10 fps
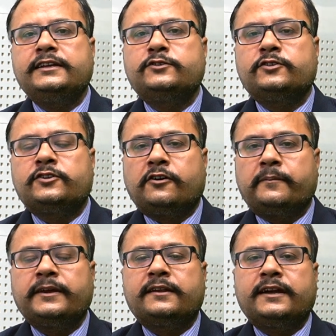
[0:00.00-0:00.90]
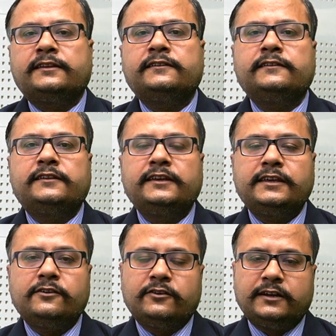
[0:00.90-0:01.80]
into the topic rather than
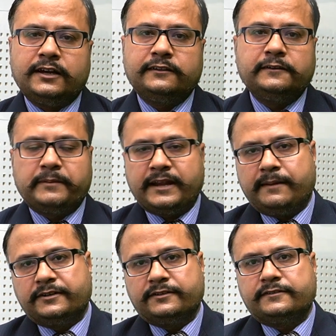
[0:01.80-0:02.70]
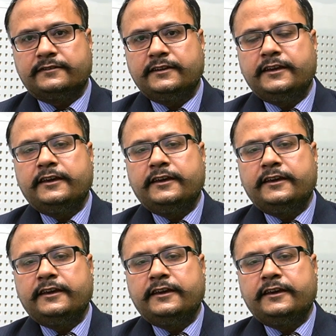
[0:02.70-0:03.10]
thinking on other parameters.